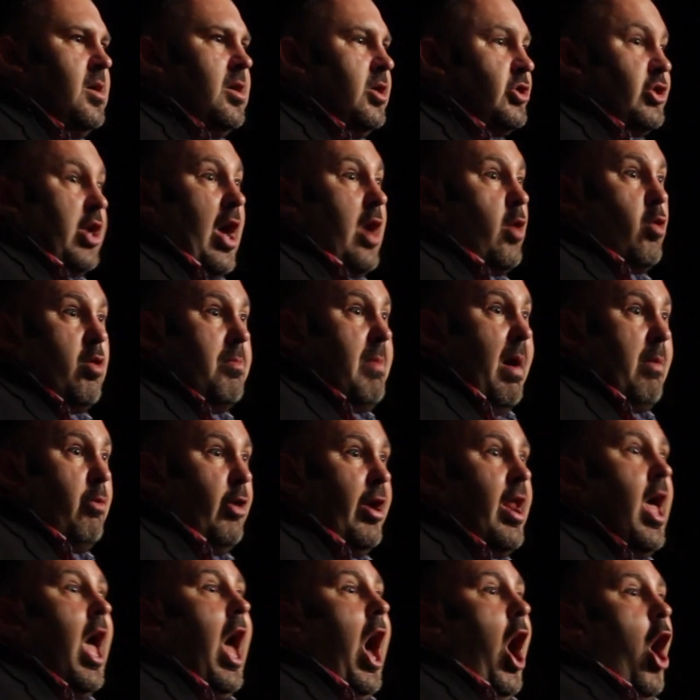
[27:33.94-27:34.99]
So I don't remember
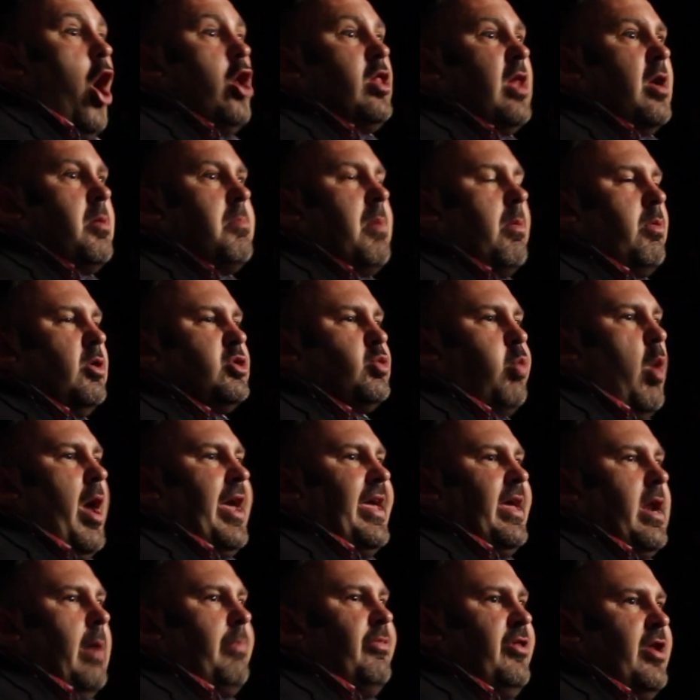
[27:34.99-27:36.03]
it. All I remember is
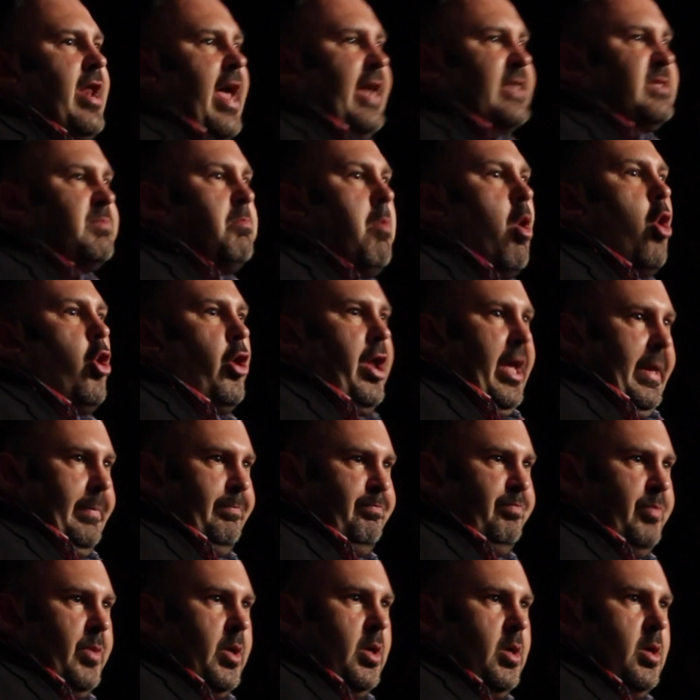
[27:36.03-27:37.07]
waking up the next morning.
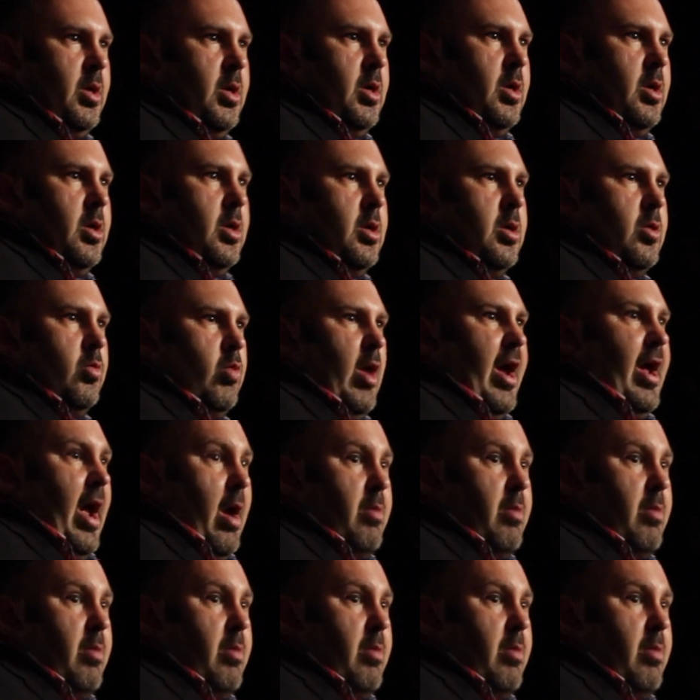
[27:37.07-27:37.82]
Right?